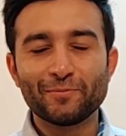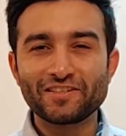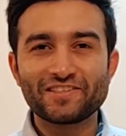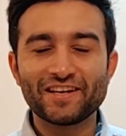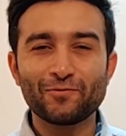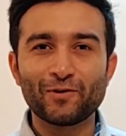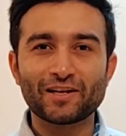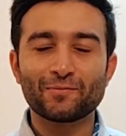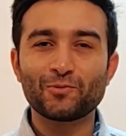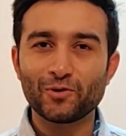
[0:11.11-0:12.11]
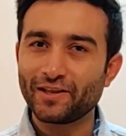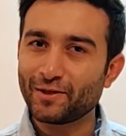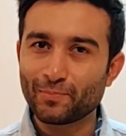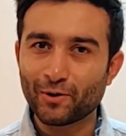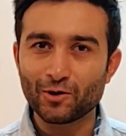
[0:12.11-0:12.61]
Namaste and welcome to
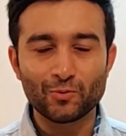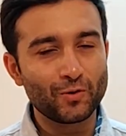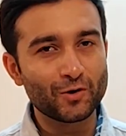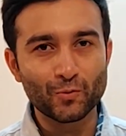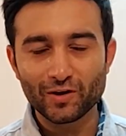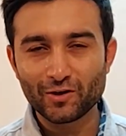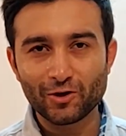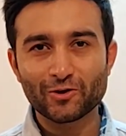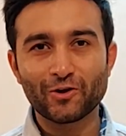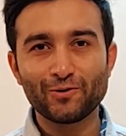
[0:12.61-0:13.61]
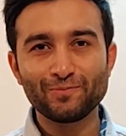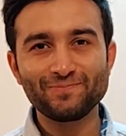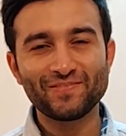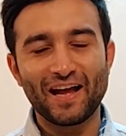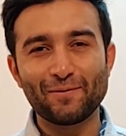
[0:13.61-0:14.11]

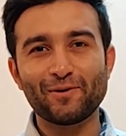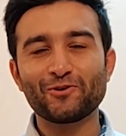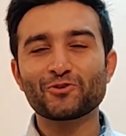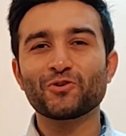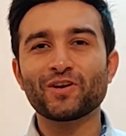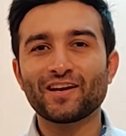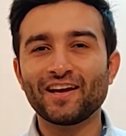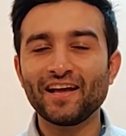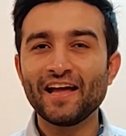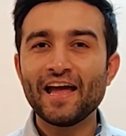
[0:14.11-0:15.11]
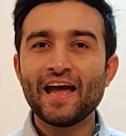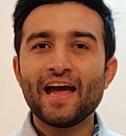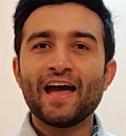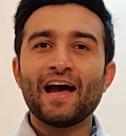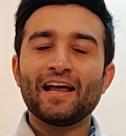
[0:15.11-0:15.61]
HindiPod101.com. I'm Anuj Khurana
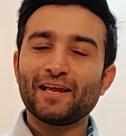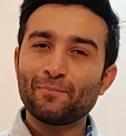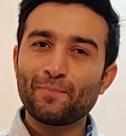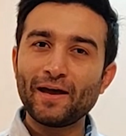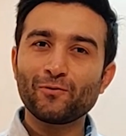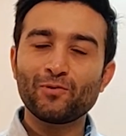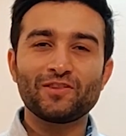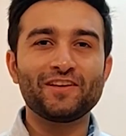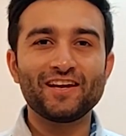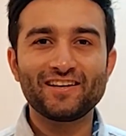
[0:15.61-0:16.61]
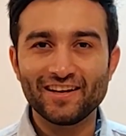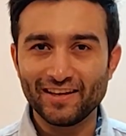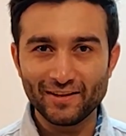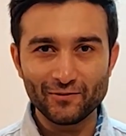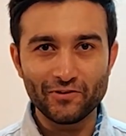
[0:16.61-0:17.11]
and I'm back with yet
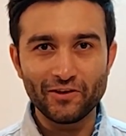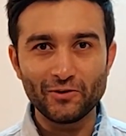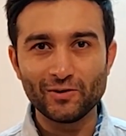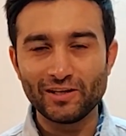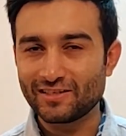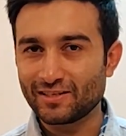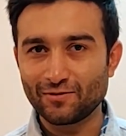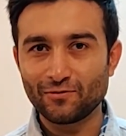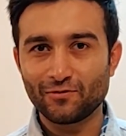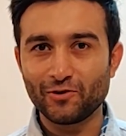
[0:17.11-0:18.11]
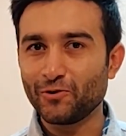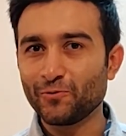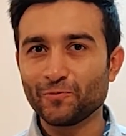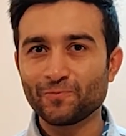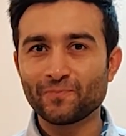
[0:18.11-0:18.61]
another video lesson for
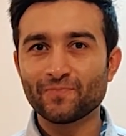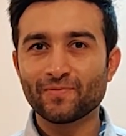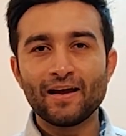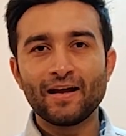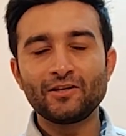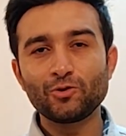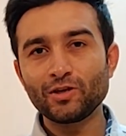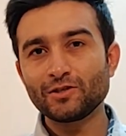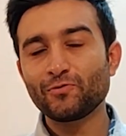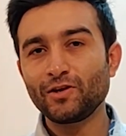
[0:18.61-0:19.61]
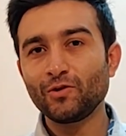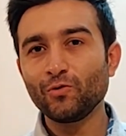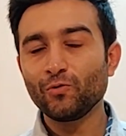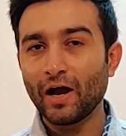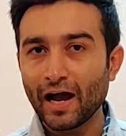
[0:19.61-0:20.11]
you. In today's
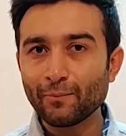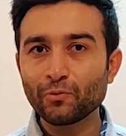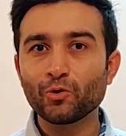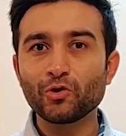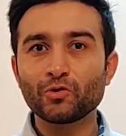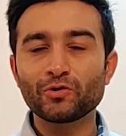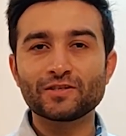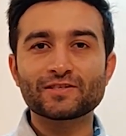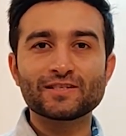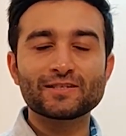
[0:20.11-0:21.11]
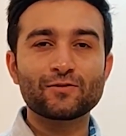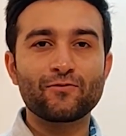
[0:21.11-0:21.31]
video, I'm going to discuss